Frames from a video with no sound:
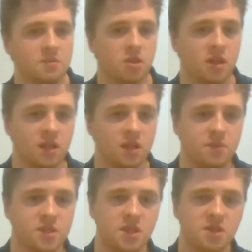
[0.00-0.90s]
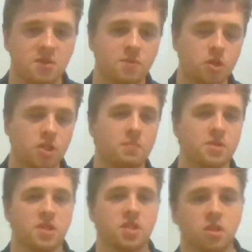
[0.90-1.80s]
So again, a push-up
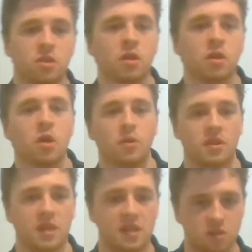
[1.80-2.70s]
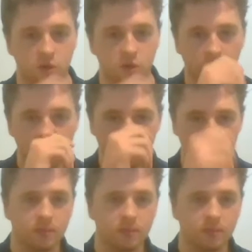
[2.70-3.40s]
position with your knees on the ground.